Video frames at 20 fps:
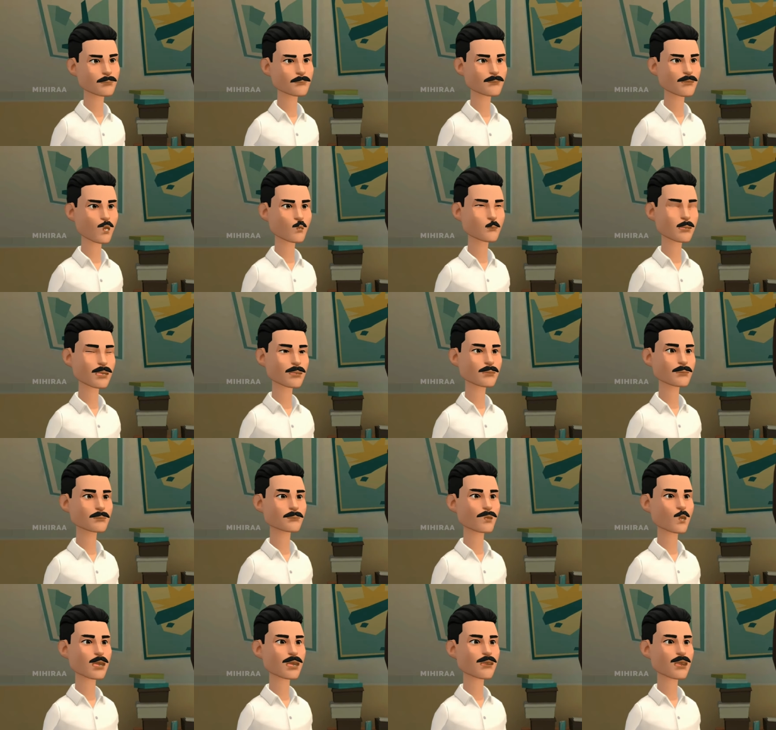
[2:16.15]
For me,
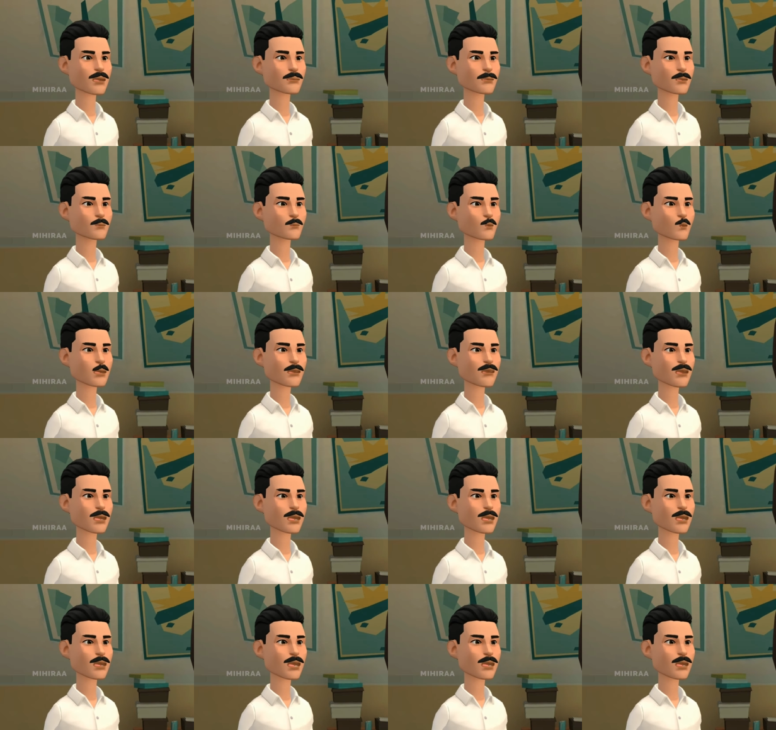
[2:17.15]
one of the most
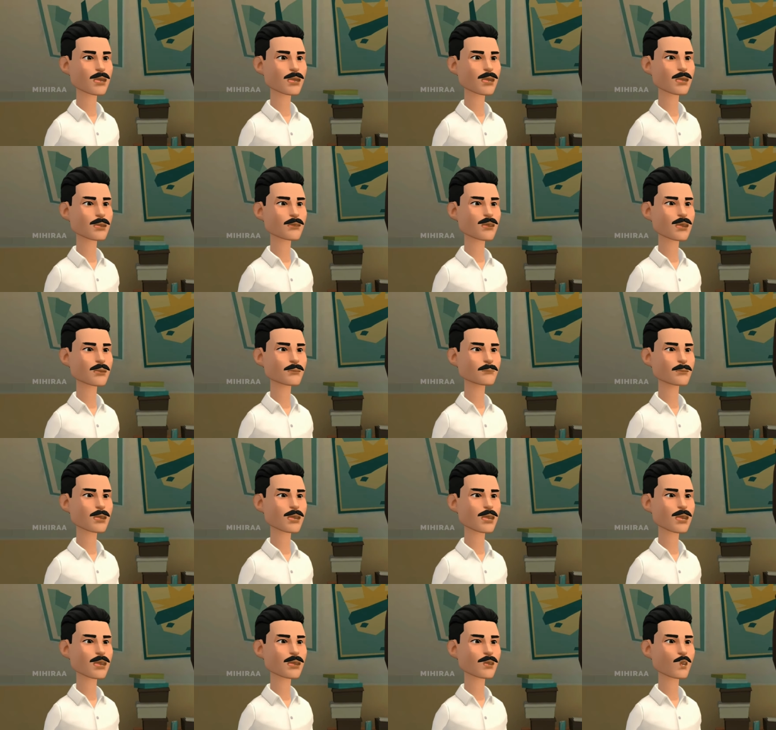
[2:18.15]
difficult things is having a
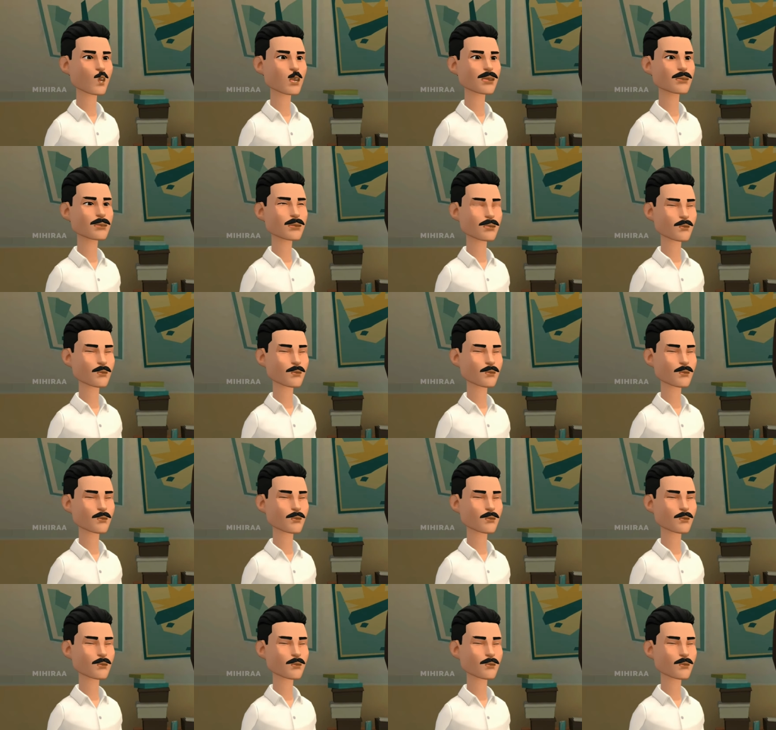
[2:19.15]
patient who has